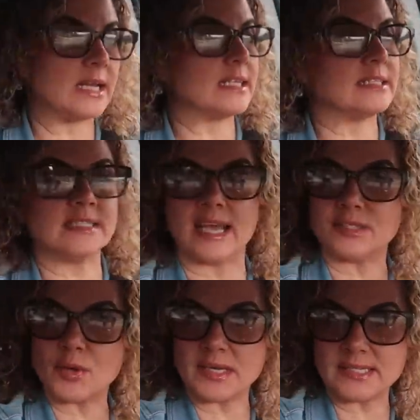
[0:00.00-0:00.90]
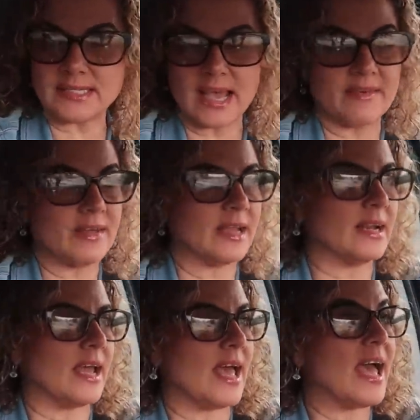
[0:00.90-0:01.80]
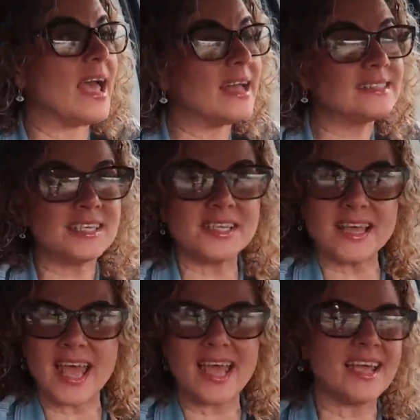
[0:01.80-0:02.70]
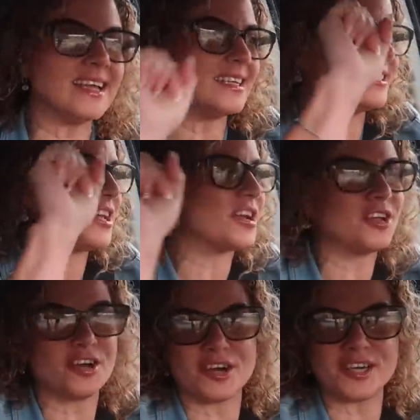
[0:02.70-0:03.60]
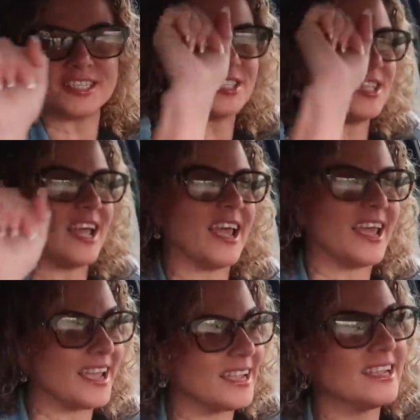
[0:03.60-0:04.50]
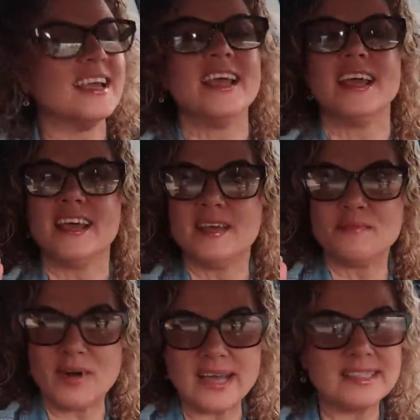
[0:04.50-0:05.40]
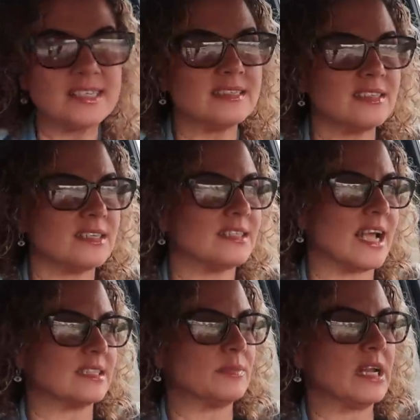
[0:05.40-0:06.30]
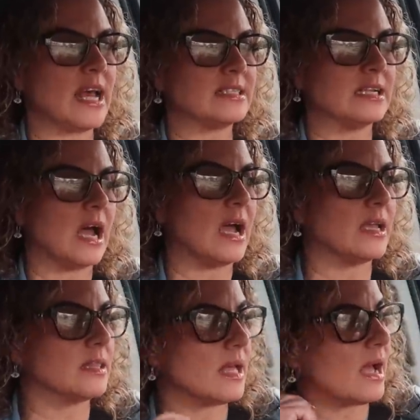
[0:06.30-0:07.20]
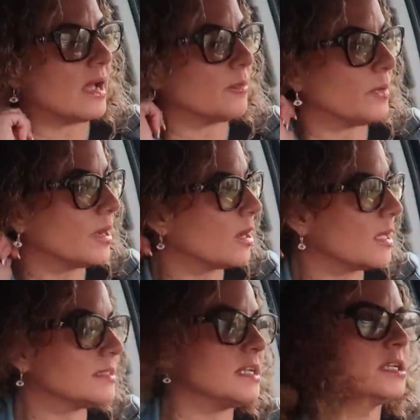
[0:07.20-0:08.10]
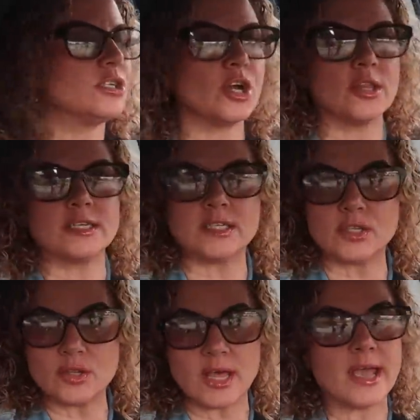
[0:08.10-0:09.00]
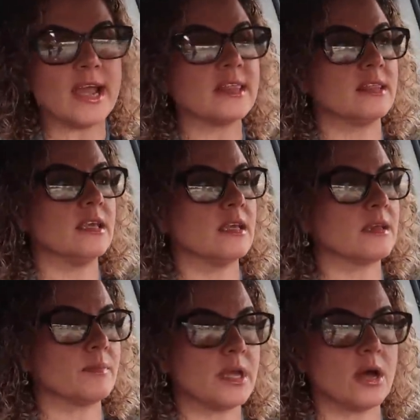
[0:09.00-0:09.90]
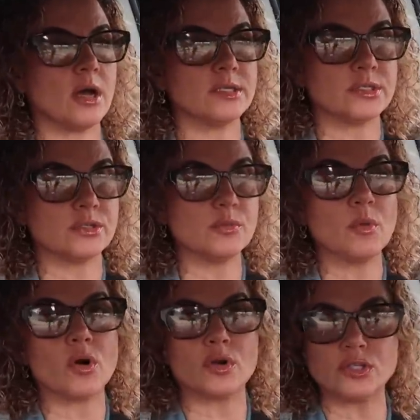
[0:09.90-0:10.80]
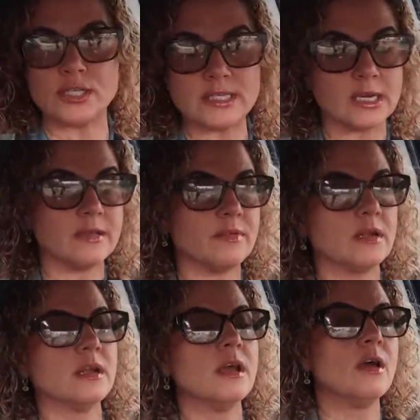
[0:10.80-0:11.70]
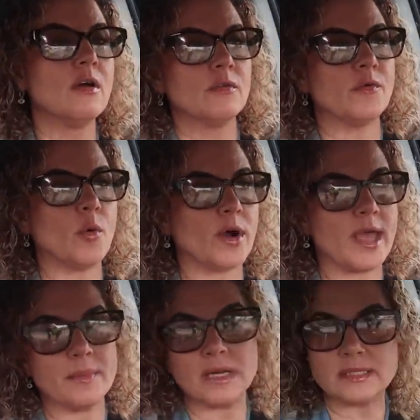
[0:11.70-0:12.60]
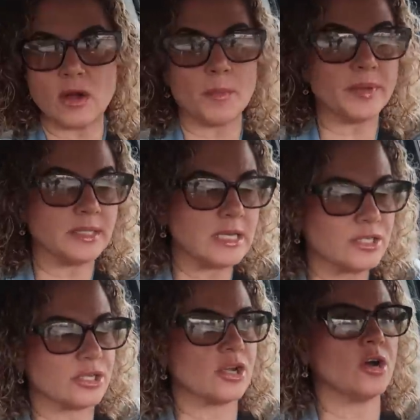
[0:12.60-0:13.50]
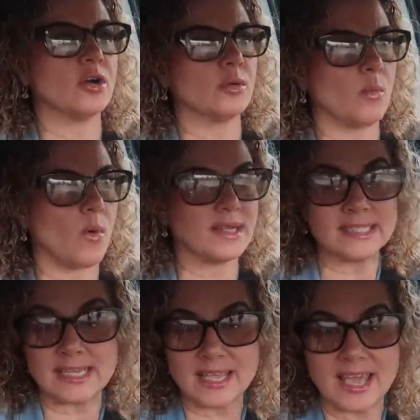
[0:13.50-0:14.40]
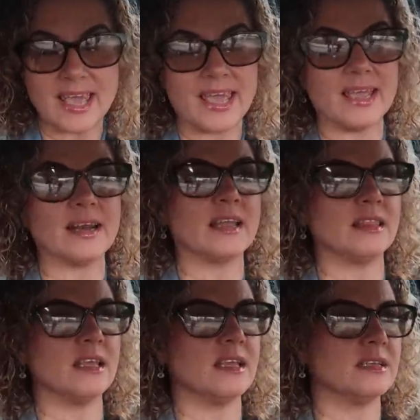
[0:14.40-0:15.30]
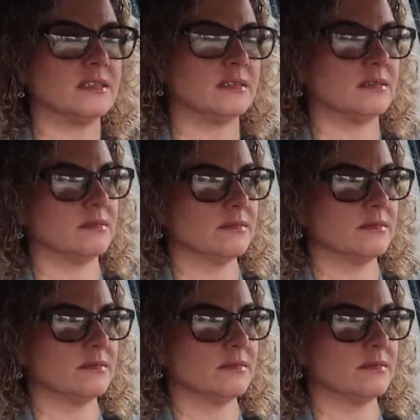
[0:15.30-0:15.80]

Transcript: is 10:27 and today is a girl's day. My sister texted me last night that we're gonna see each other today, I think, because tomorrow she's leaving for Emily's competition once again. I think it's